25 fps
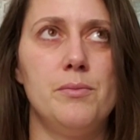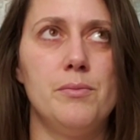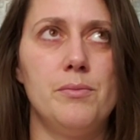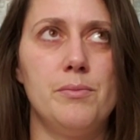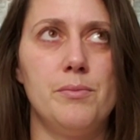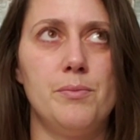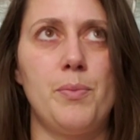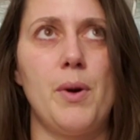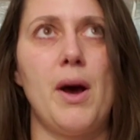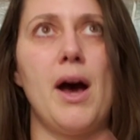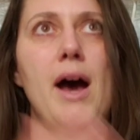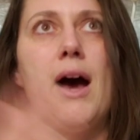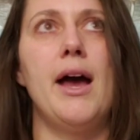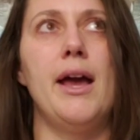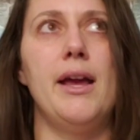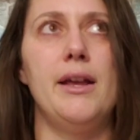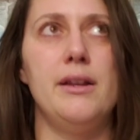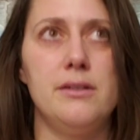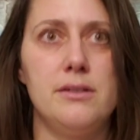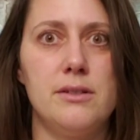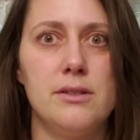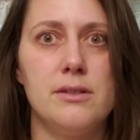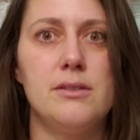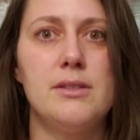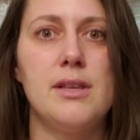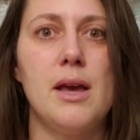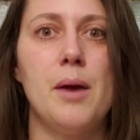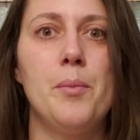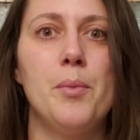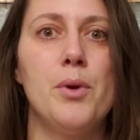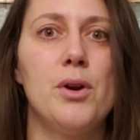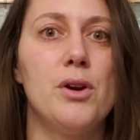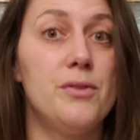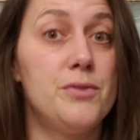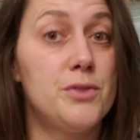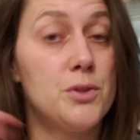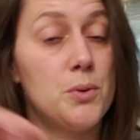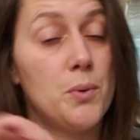by December
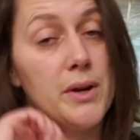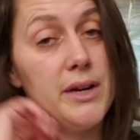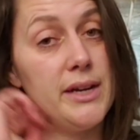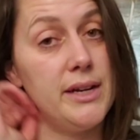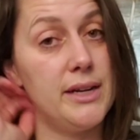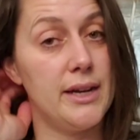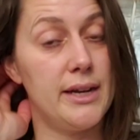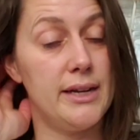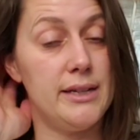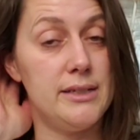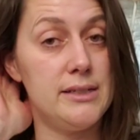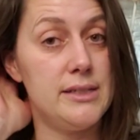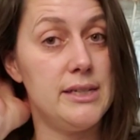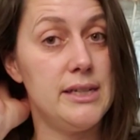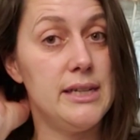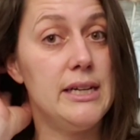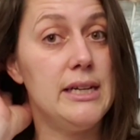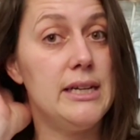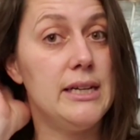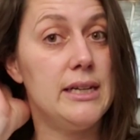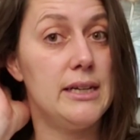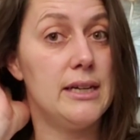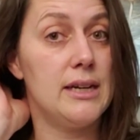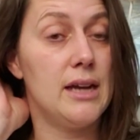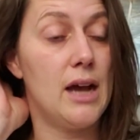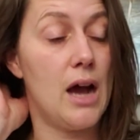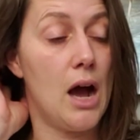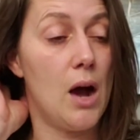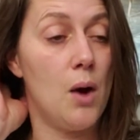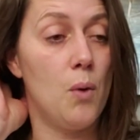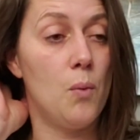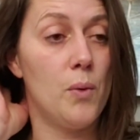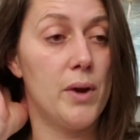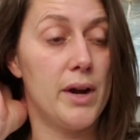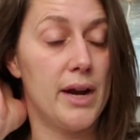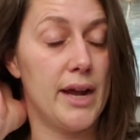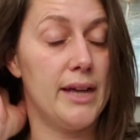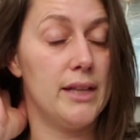of 2019,
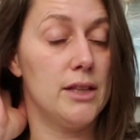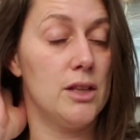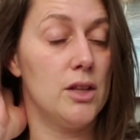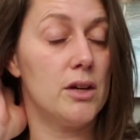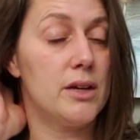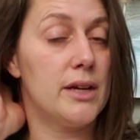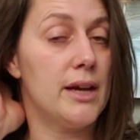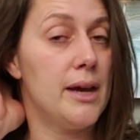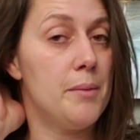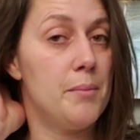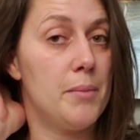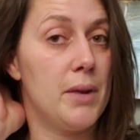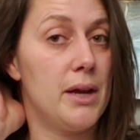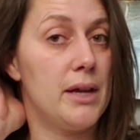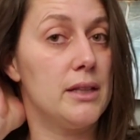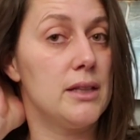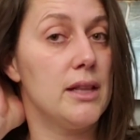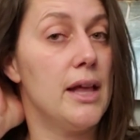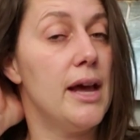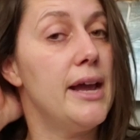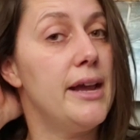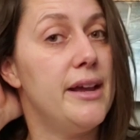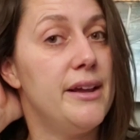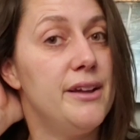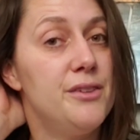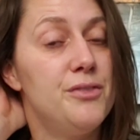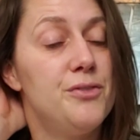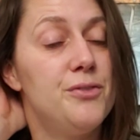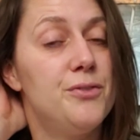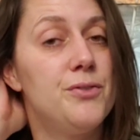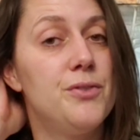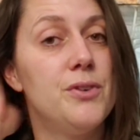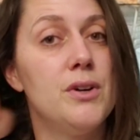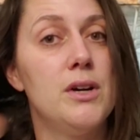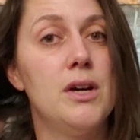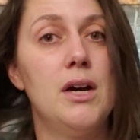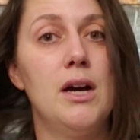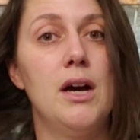when I look at my life,
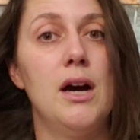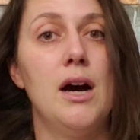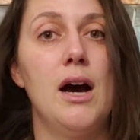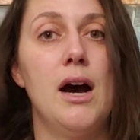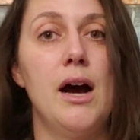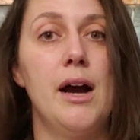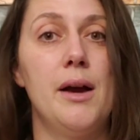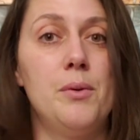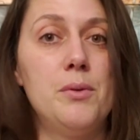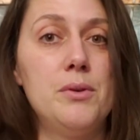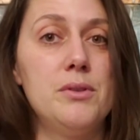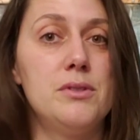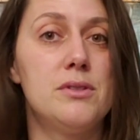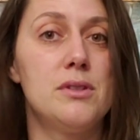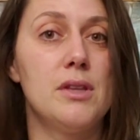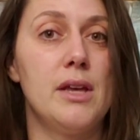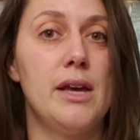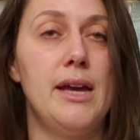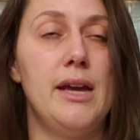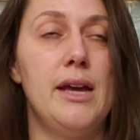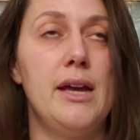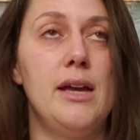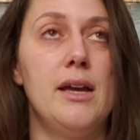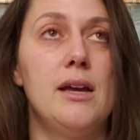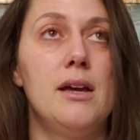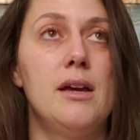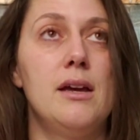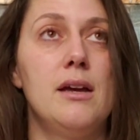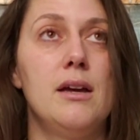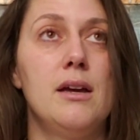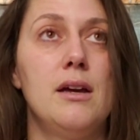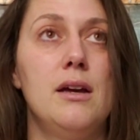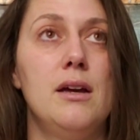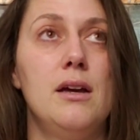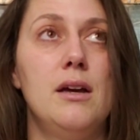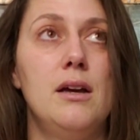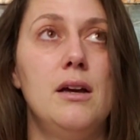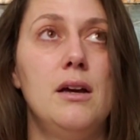I was like,
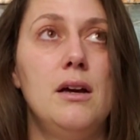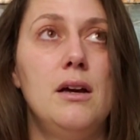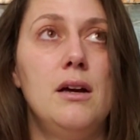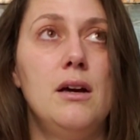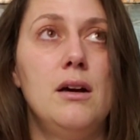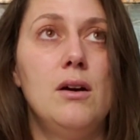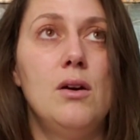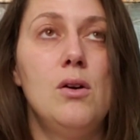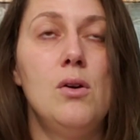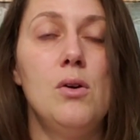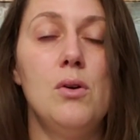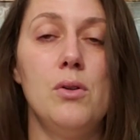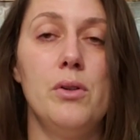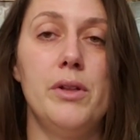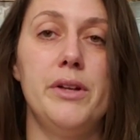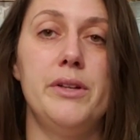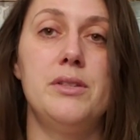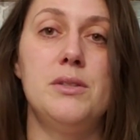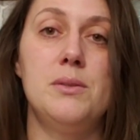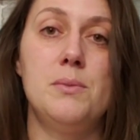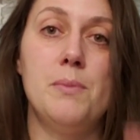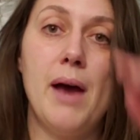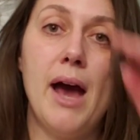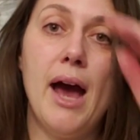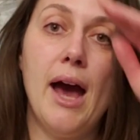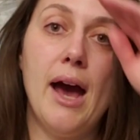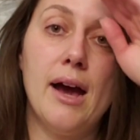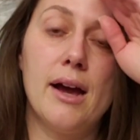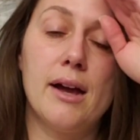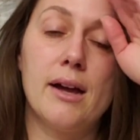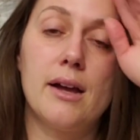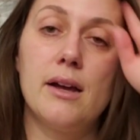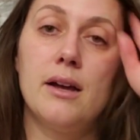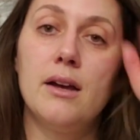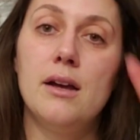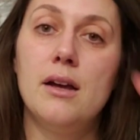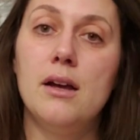holy smack.